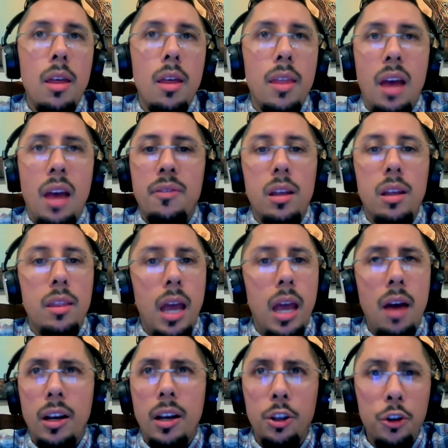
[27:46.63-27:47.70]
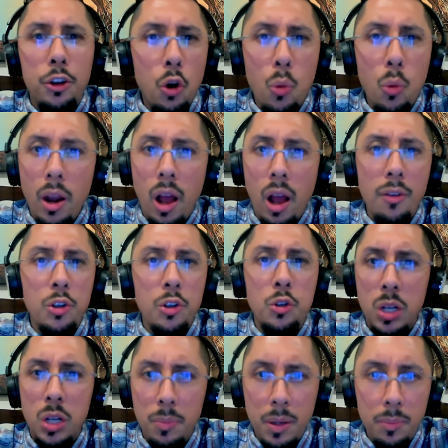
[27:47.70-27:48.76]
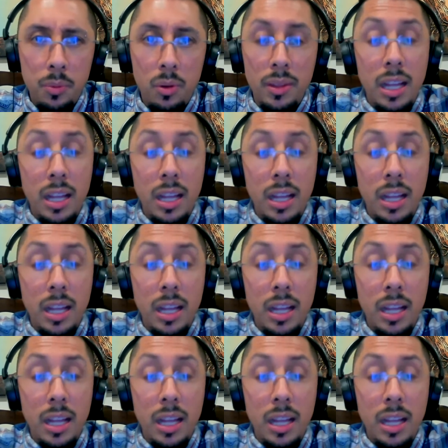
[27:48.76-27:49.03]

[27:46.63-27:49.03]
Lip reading: They have a clear way of how to treat people,